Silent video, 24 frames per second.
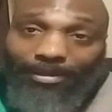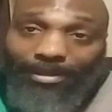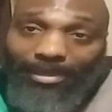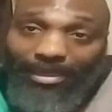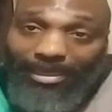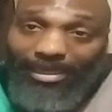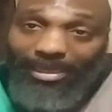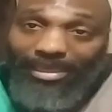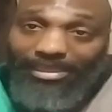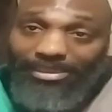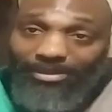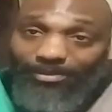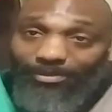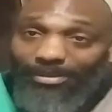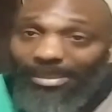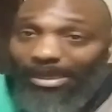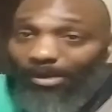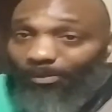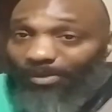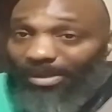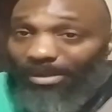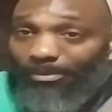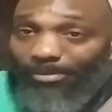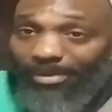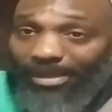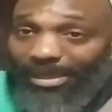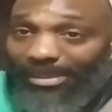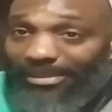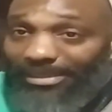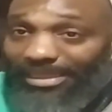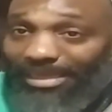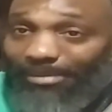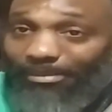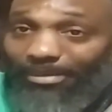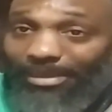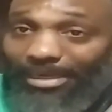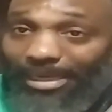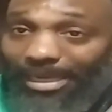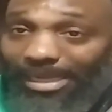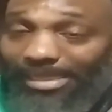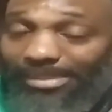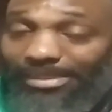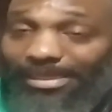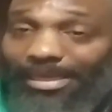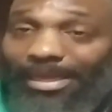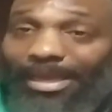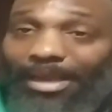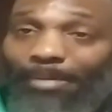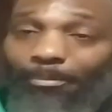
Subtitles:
And hence now we are being demonized.